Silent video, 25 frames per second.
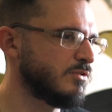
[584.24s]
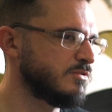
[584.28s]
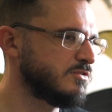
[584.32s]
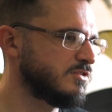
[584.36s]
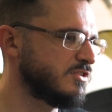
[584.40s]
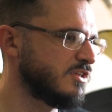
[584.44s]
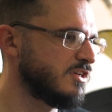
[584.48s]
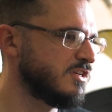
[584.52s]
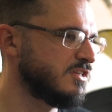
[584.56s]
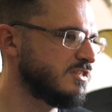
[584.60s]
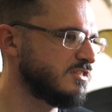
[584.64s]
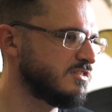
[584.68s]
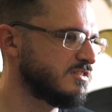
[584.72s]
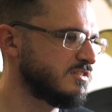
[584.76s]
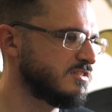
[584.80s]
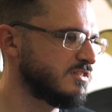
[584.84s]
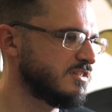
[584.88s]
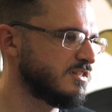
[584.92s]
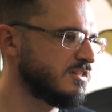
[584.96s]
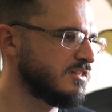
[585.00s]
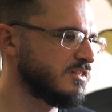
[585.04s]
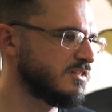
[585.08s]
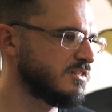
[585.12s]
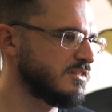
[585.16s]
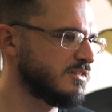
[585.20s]
chains,
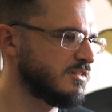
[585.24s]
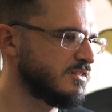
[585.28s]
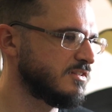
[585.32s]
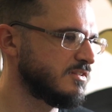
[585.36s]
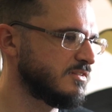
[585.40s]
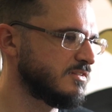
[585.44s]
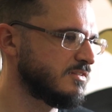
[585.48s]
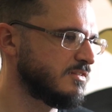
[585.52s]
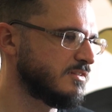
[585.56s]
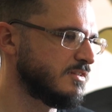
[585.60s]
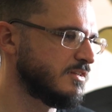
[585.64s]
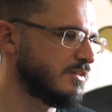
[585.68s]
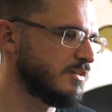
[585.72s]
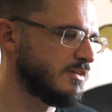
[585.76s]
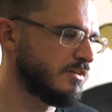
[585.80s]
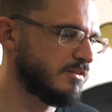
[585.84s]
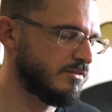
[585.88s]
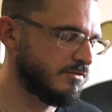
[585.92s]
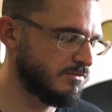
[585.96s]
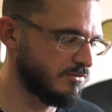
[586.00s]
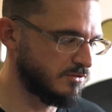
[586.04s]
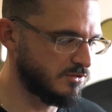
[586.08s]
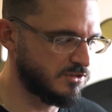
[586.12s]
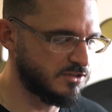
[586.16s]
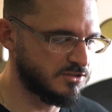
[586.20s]
the
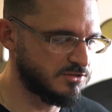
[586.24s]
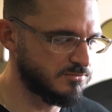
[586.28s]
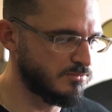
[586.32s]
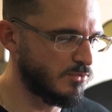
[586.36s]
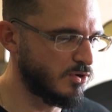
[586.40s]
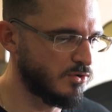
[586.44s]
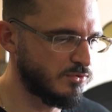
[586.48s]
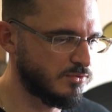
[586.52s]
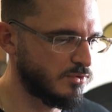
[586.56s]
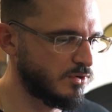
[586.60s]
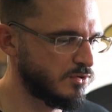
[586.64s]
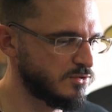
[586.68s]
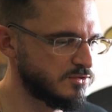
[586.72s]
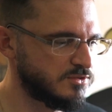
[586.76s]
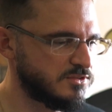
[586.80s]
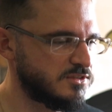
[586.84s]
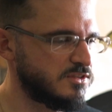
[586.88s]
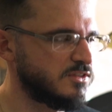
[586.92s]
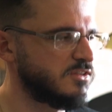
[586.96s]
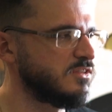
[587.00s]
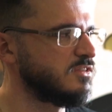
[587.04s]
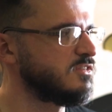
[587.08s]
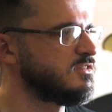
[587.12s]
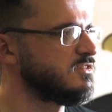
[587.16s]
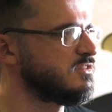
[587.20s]
small
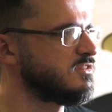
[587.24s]
roasters